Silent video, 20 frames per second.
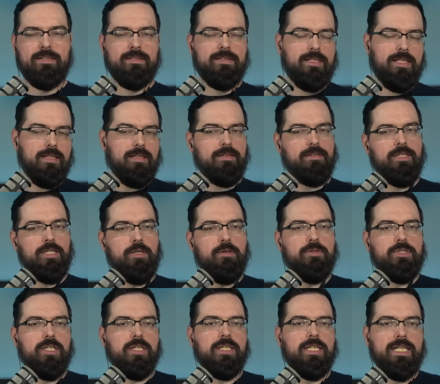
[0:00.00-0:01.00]
new
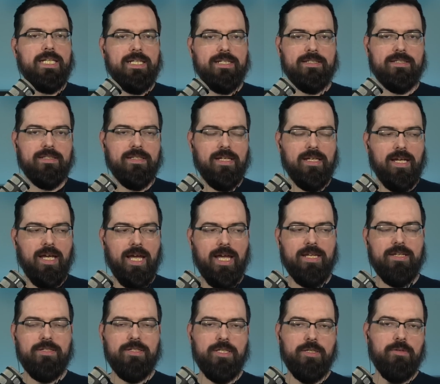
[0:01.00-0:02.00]
to Linux
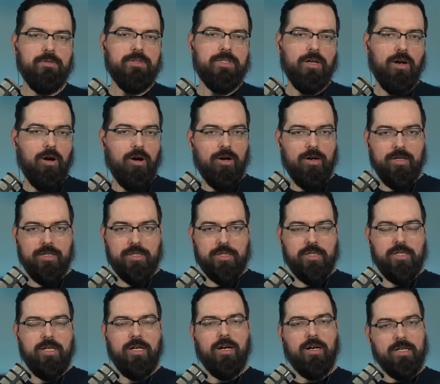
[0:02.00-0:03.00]
and new to
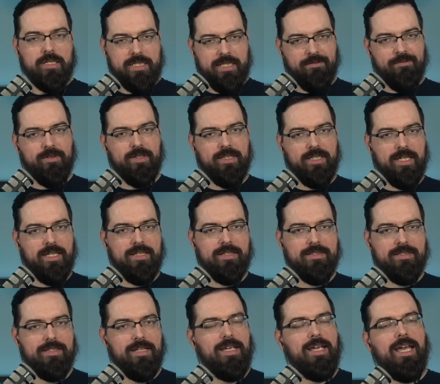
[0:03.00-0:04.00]
Arch are different
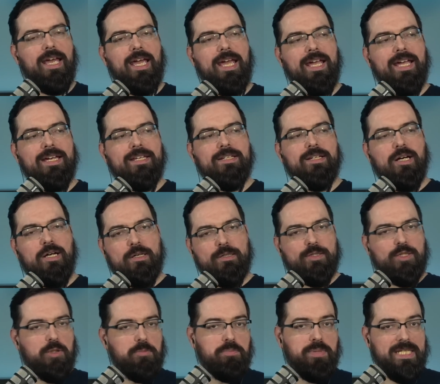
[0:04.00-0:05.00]
things. And
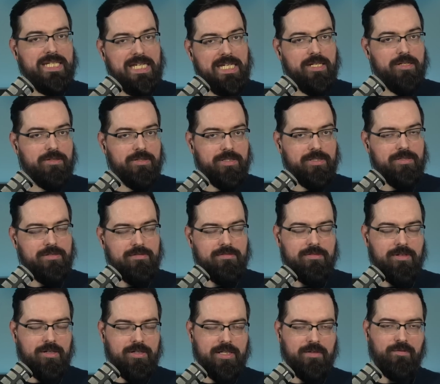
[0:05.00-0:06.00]
also beginners
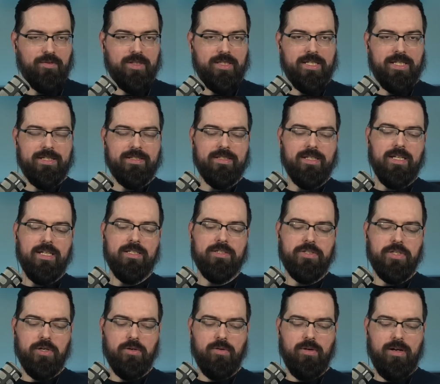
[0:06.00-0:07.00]
are different things.
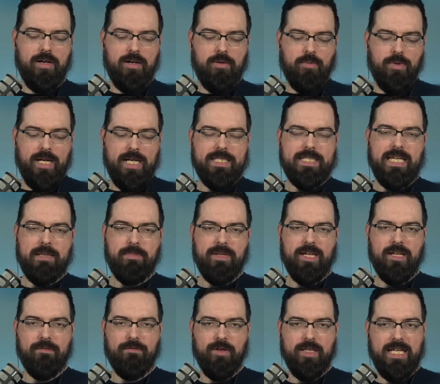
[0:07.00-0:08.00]
So when I say
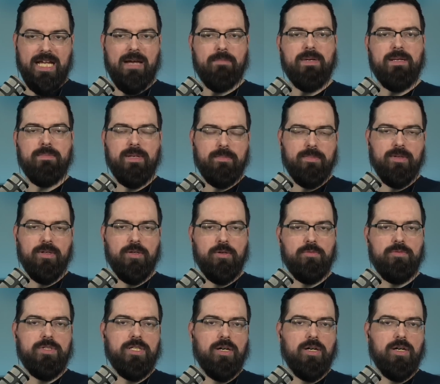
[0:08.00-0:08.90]
beginner friendly, I mean people who